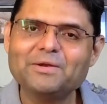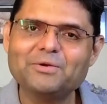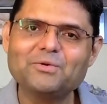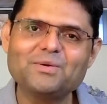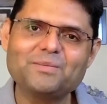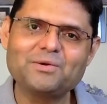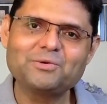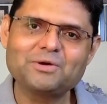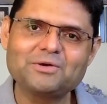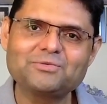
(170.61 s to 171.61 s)
No
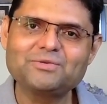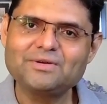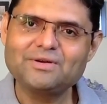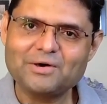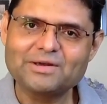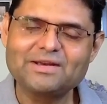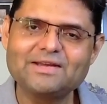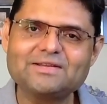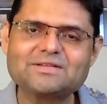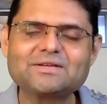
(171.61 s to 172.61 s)
amount of
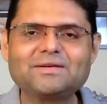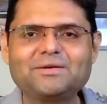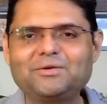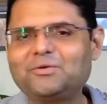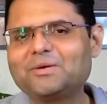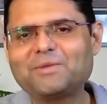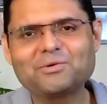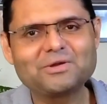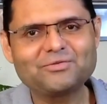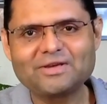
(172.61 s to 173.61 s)
organization, no
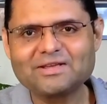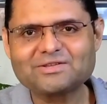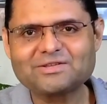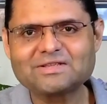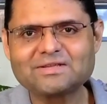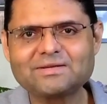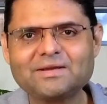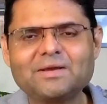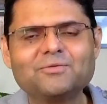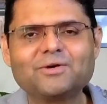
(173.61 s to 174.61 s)
amount of illustration,
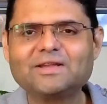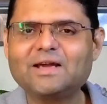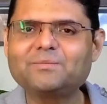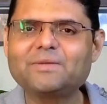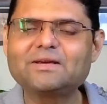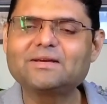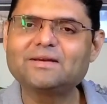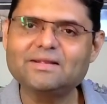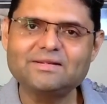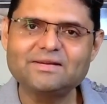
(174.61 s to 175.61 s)
for that matter,
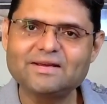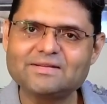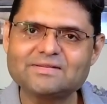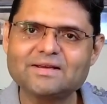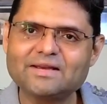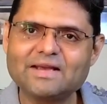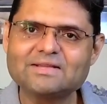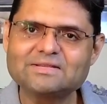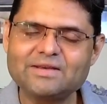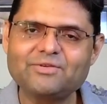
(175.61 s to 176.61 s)
nothing else can
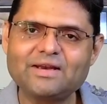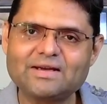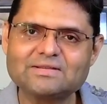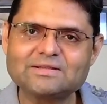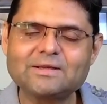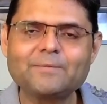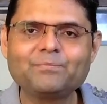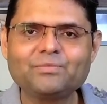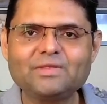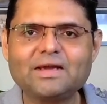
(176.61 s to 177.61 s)
save an answer
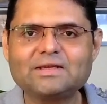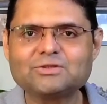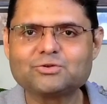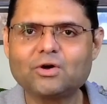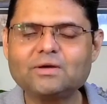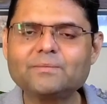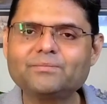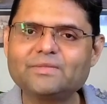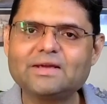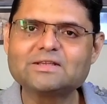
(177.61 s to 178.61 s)
that is wrong,
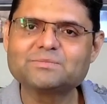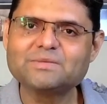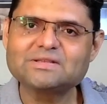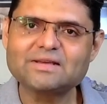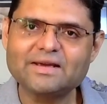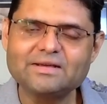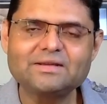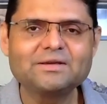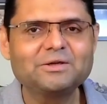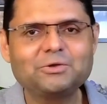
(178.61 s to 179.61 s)
that is misaligned
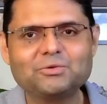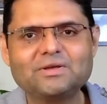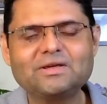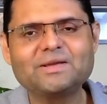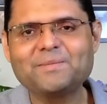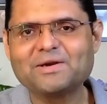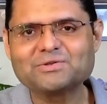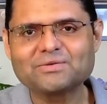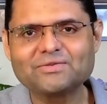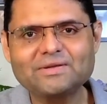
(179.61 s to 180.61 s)
to the
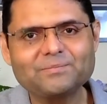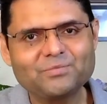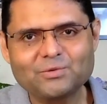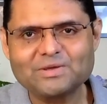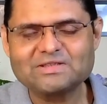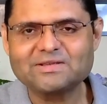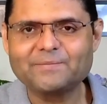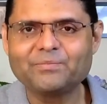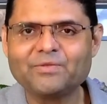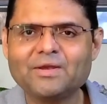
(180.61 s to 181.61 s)
demands of the
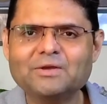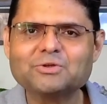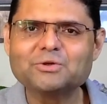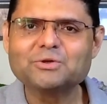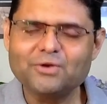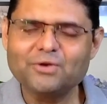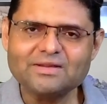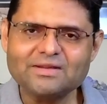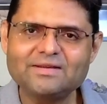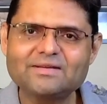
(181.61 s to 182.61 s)
question. So do not
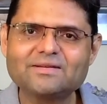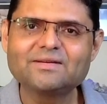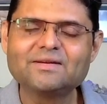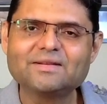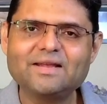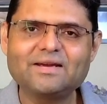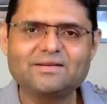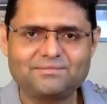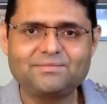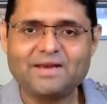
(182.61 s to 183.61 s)
think that
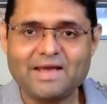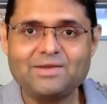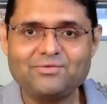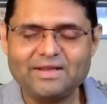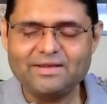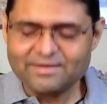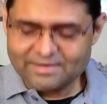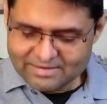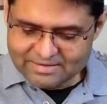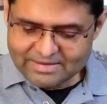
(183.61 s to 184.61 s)
naively
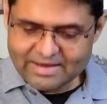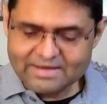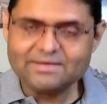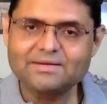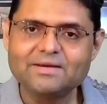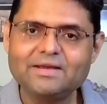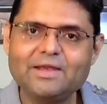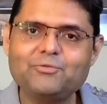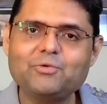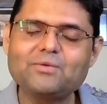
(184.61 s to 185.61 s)
that
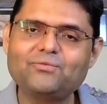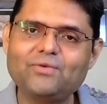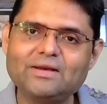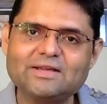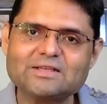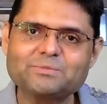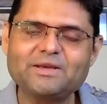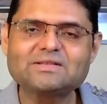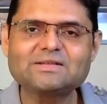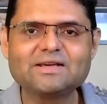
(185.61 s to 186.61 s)
if you have filled the
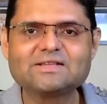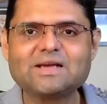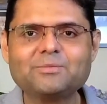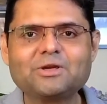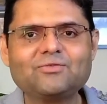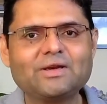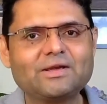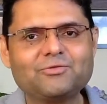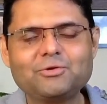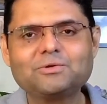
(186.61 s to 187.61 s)
space, examiner will
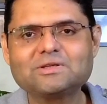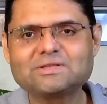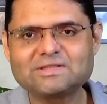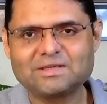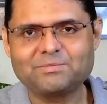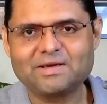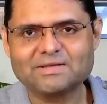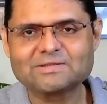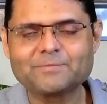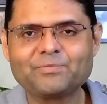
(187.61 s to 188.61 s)
give you some
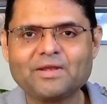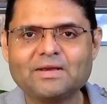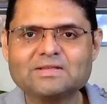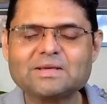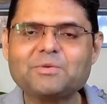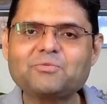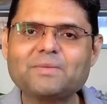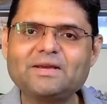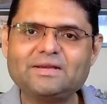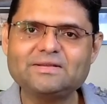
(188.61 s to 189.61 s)
marks. Some of
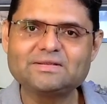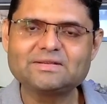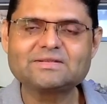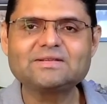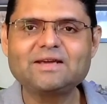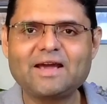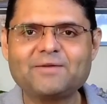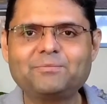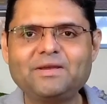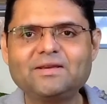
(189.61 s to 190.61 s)
my teachers
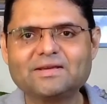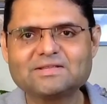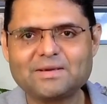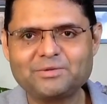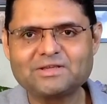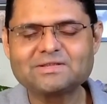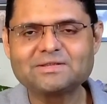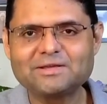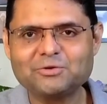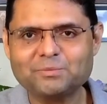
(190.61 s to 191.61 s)
have been examiners in
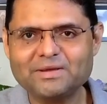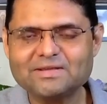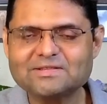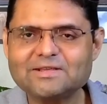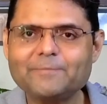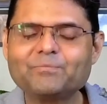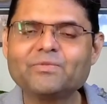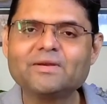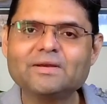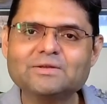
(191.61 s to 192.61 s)
the UPSC.
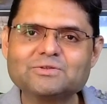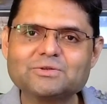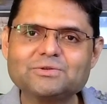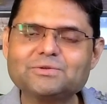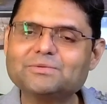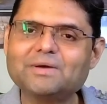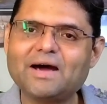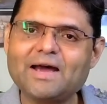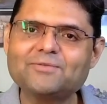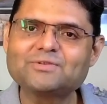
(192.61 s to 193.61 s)
So
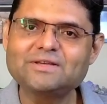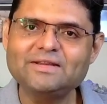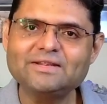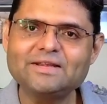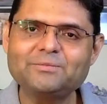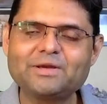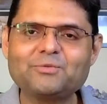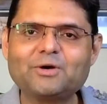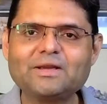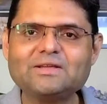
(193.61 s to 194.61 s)
I have seen them
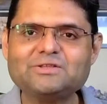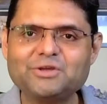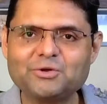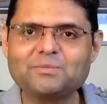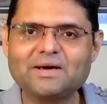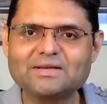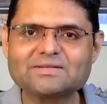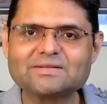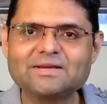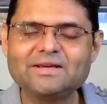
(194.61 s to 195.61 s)
rewarding 0
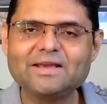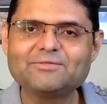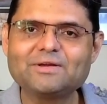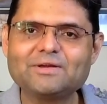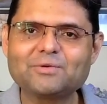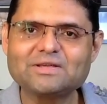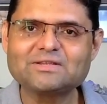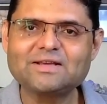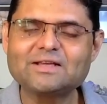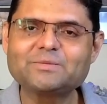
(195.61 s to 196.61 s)
marks if the
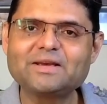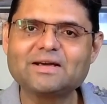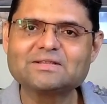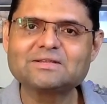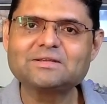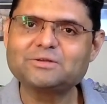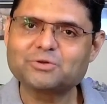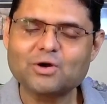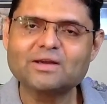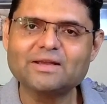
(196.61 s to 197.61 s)
question has been answered
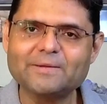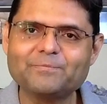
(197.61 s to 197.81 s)
wrongly.